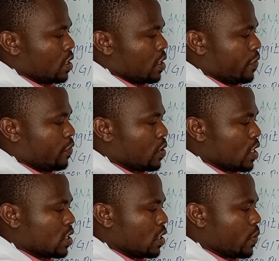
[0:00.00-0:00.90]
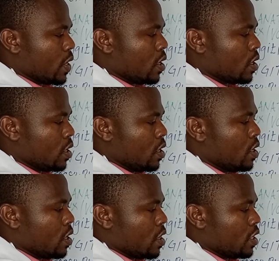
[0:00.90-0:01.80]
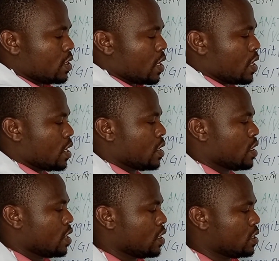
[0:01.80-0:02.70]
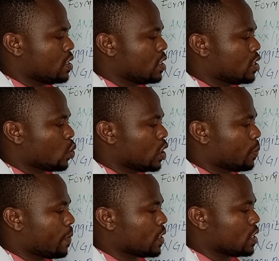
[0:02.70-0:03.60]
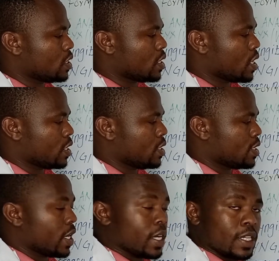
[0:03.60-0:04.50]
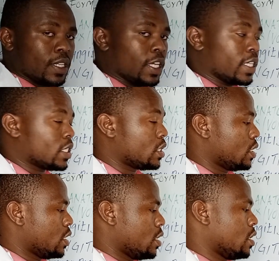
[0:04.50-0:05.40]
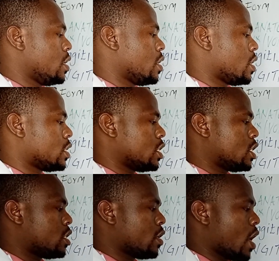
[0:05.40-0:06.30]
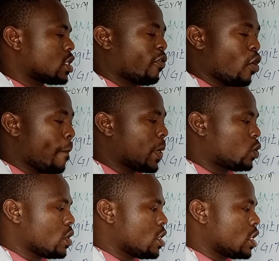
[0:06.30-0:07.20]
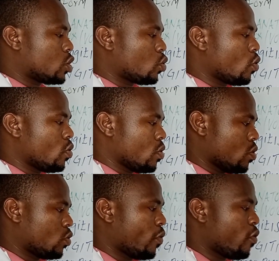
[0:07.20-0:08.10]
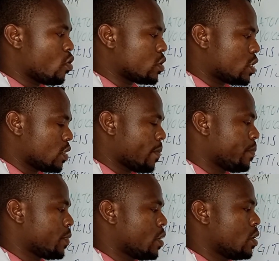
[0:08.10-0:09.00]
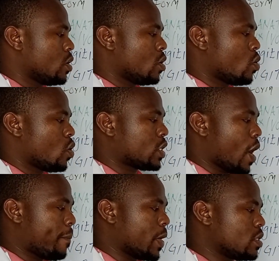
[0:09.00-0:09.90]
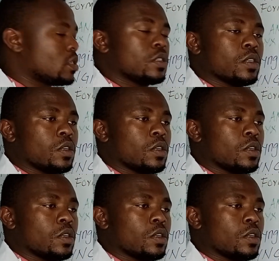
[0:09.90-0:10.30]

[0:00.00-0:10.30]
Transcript: If you can see well, there's this white part is like a slit that has formed between these two folds. What happens